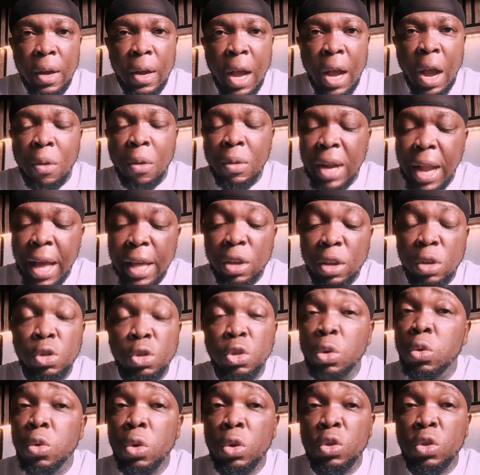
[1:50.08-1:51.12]
I would like you
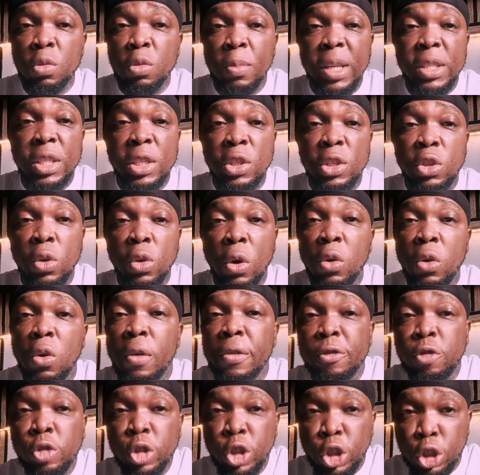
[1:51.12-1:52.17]
to go to my TikTok,
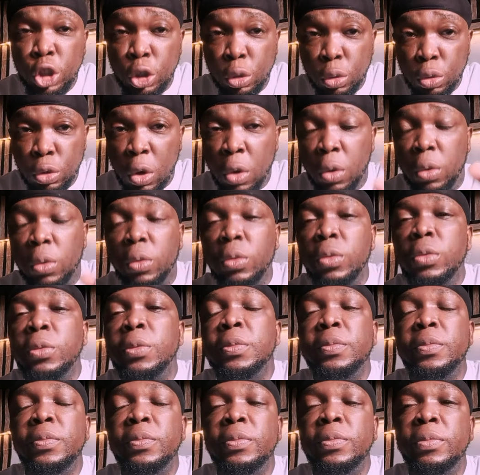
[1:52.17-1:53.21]
of which you know.
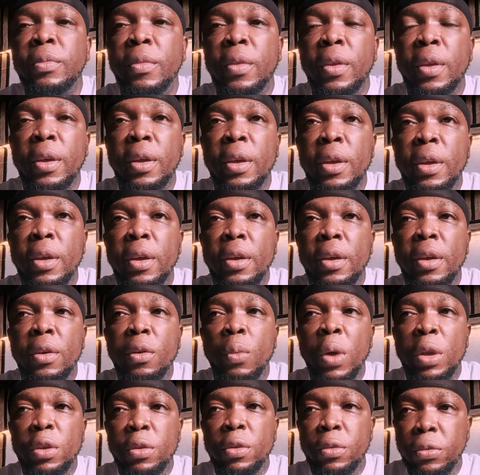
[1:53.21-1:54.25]

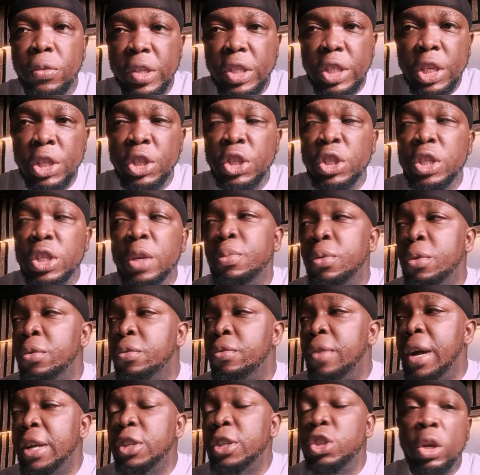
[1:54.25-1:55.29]
When you visit the
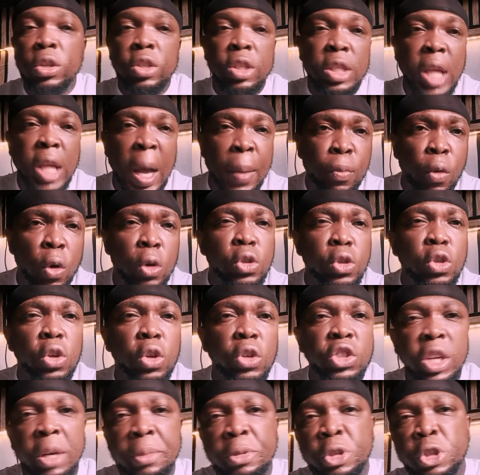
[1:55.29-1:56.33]
profile, just tap on
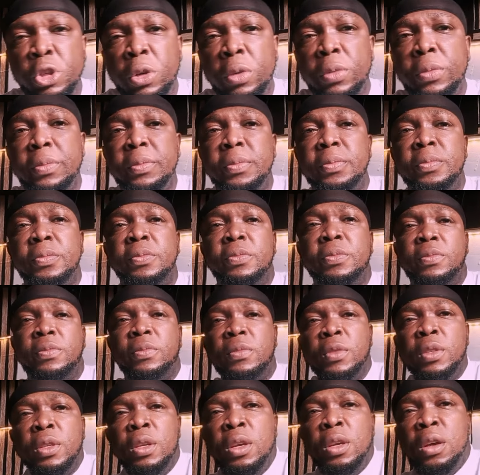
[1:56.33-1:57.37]
subscription
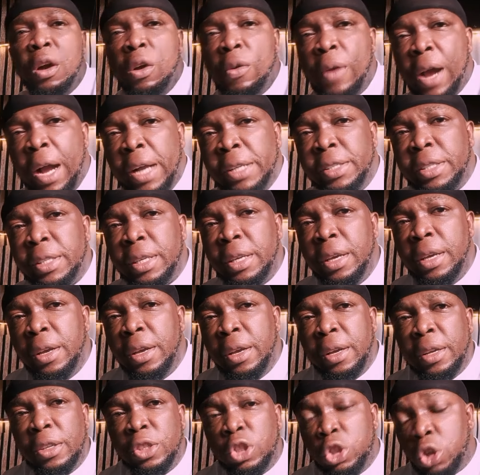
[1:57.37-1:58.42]
all right
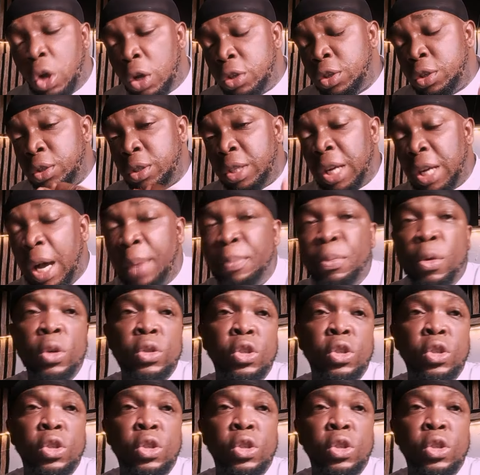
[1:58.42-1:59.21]
just tap on